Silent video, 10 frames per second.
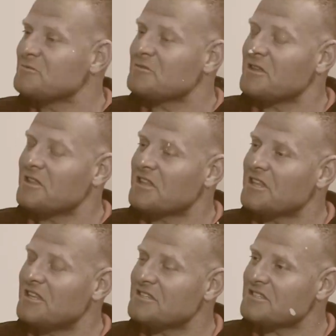I think
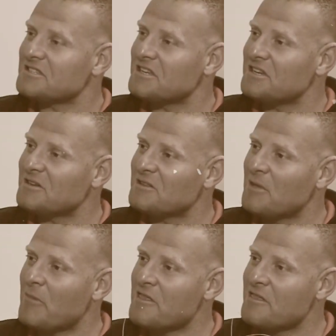that this is uh,
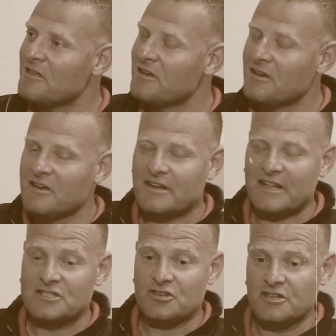the main
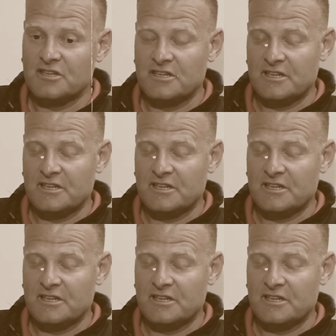reason.